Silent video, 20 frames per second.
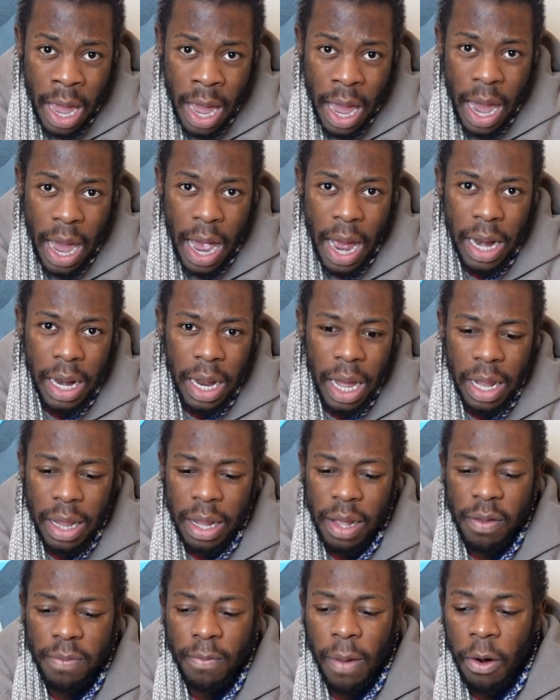And in
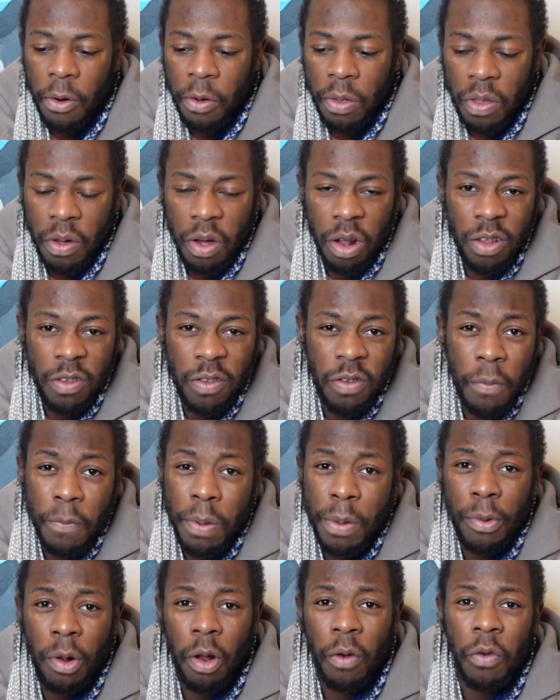this marathon, some
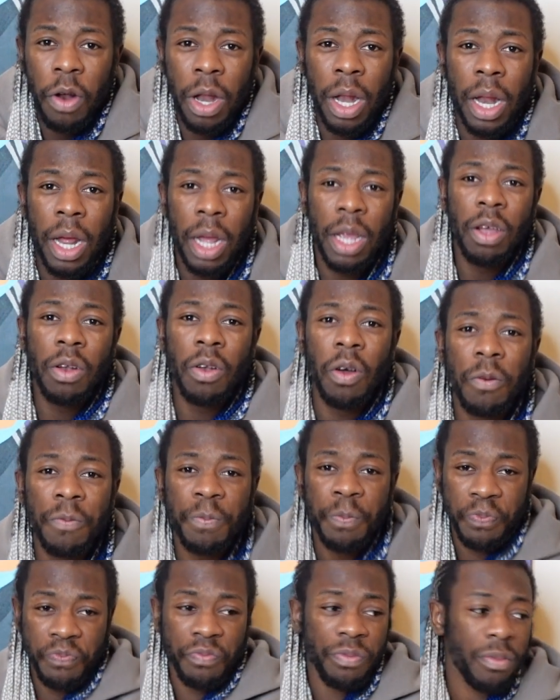people are running it, you know,